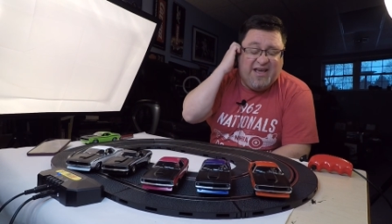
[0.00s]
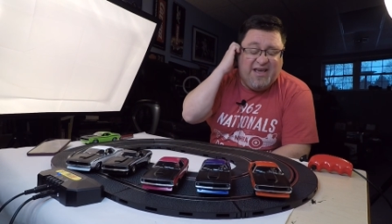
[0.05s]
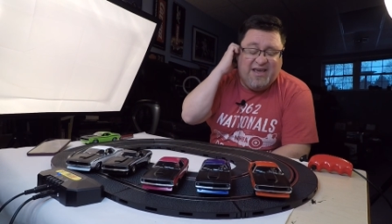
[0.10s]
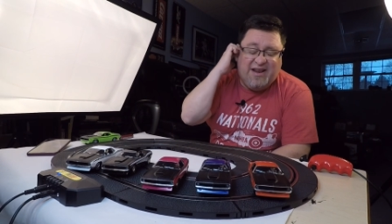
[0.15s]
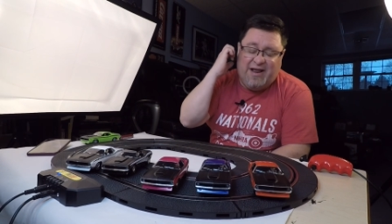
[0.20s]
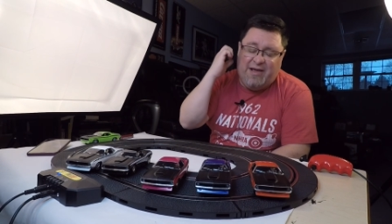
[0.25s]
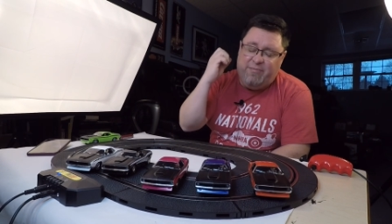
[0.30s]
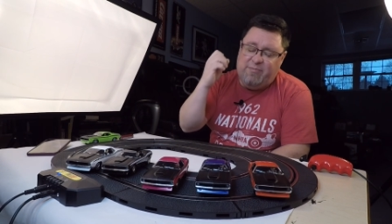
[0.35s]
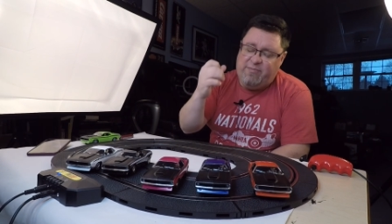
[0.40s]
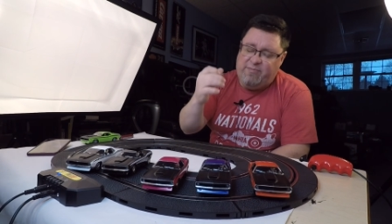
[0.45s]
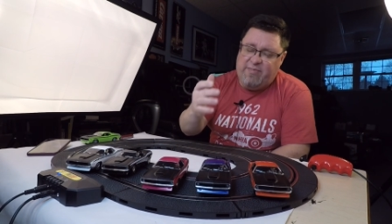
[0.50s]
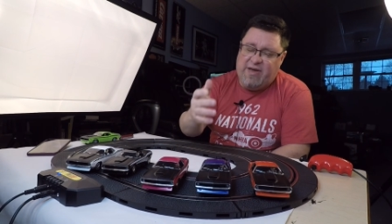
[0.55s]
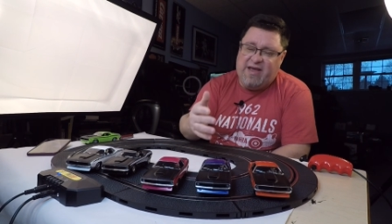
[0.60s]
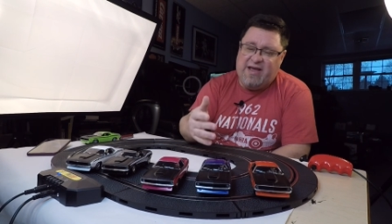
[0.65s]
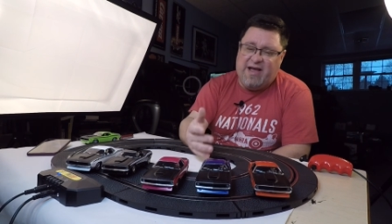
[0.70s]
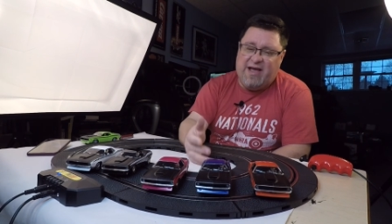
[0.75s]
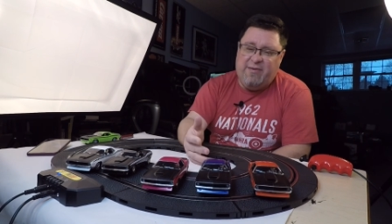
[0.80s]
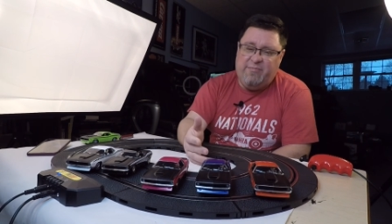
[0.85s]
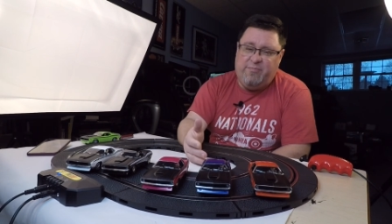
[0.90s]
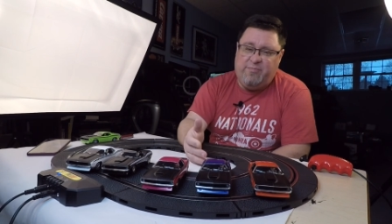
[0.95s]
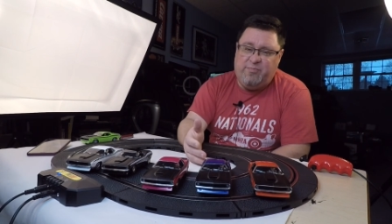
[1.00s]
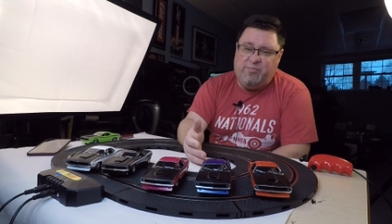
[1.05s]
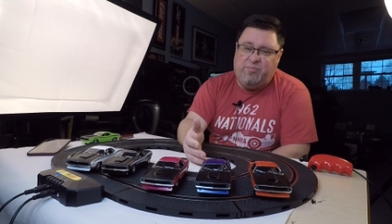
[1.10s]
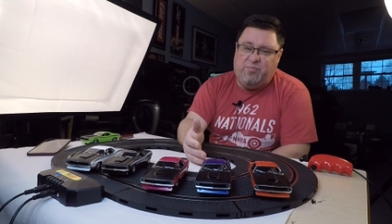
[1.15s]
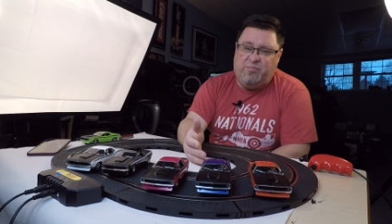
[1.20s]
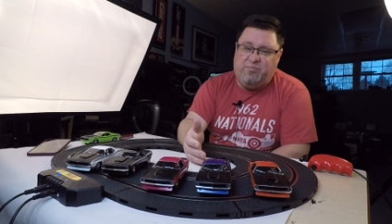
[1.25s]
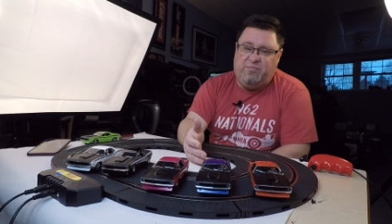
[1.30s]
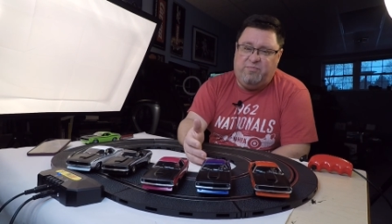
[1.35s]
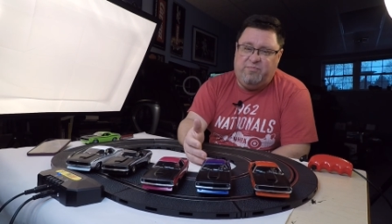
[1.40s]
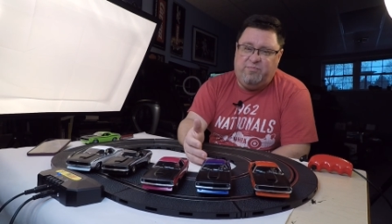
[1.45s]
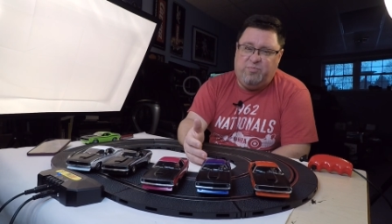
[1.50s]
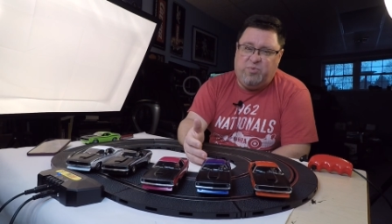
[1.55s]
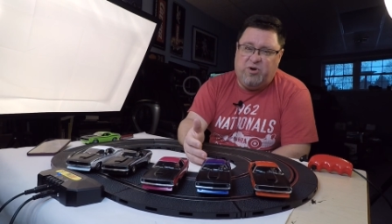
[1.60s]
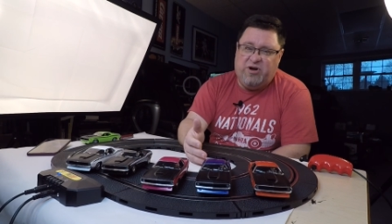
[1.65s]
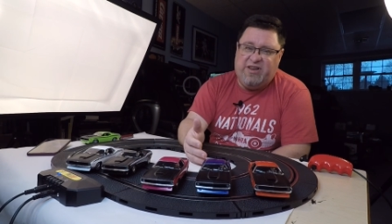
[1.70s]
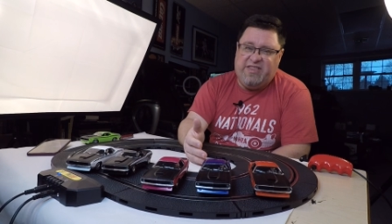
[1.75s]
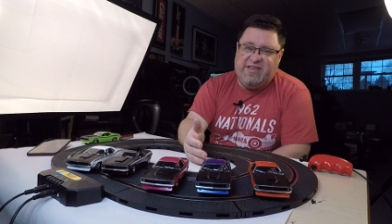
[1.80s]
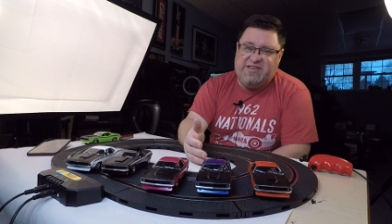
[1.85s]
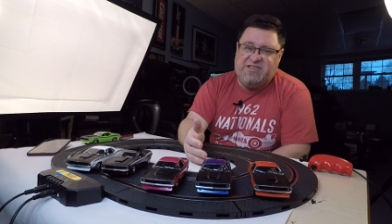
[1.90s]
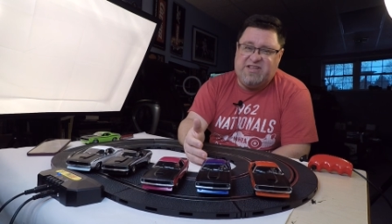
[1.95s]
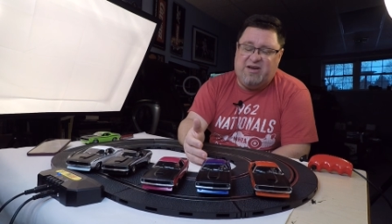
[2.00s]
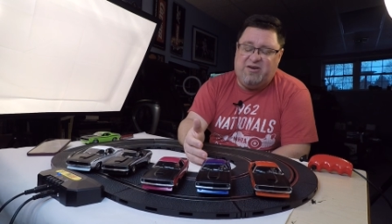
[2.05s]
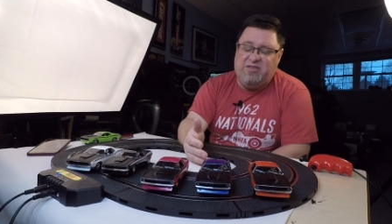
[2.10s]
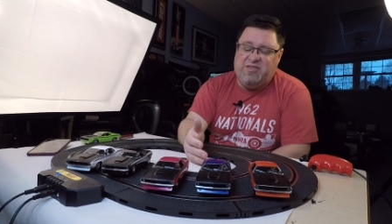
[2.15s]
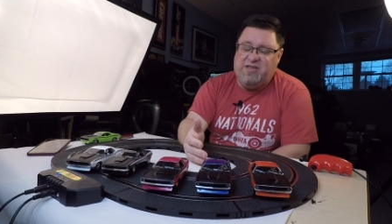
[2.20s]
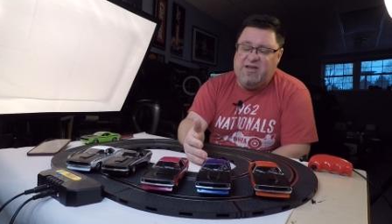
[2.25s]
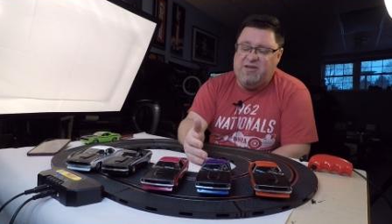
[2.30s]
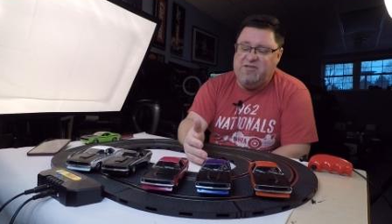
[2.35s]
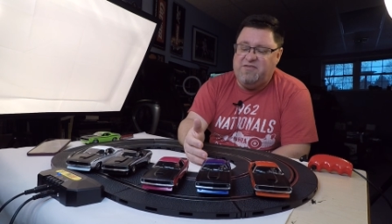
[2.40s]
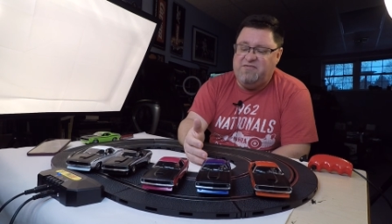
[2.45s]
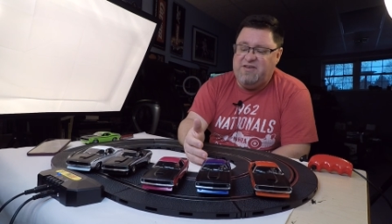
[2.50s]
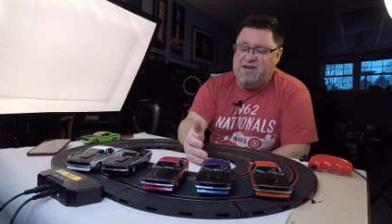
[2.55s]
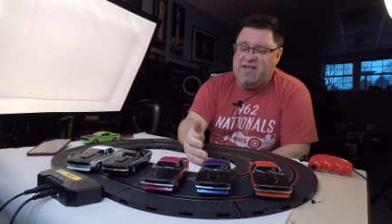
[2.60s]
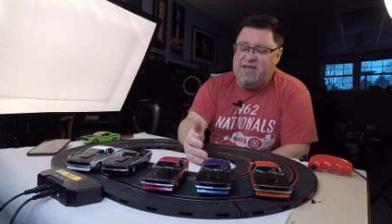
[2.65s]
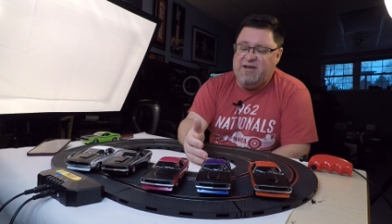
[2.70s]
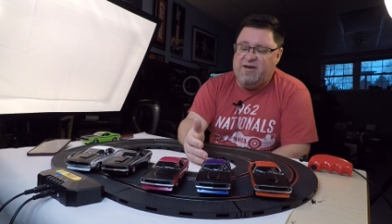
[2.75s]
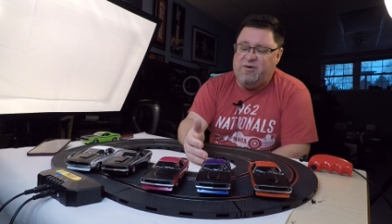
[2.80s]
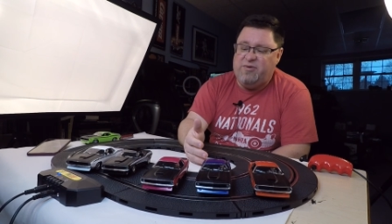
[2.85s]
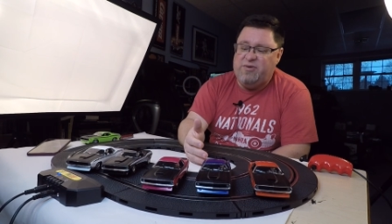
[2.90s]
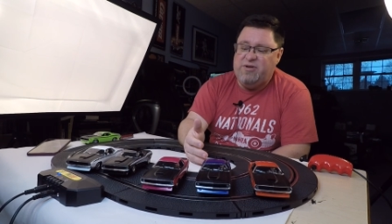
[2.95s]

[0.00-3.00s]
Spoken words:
and I pointed this out in the other video,